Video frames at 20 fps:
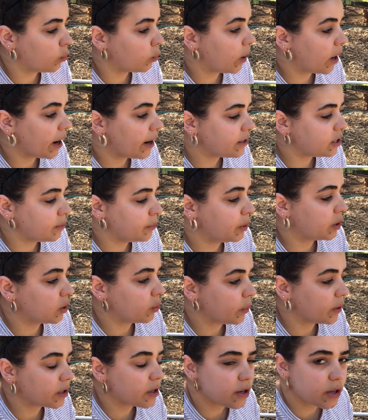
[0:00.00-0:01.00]
where I should put the
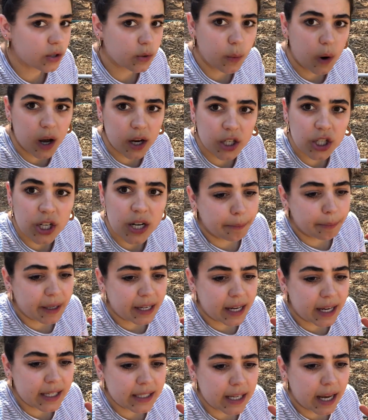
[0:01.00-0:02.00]
winter squash
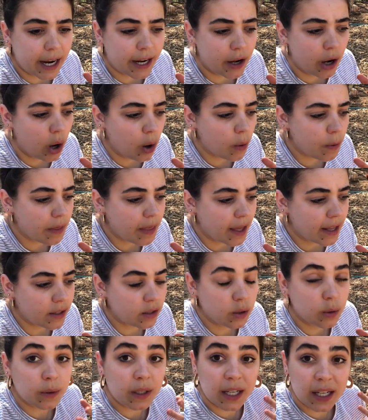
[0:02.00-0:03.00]
because I know that
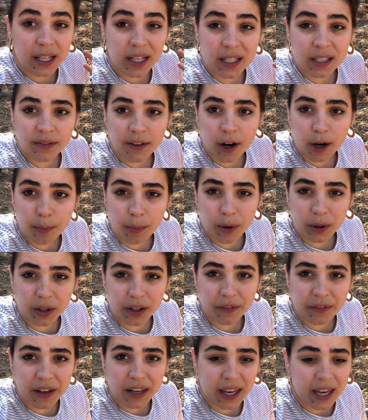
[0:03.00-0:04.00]
zucchini is very
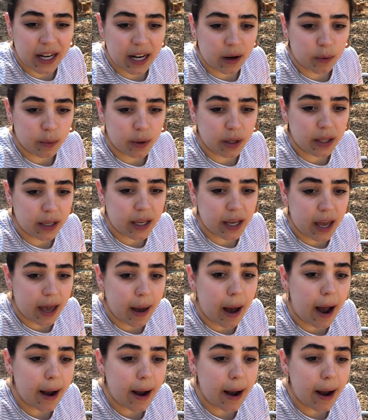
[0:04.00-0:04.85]
prolific and I really,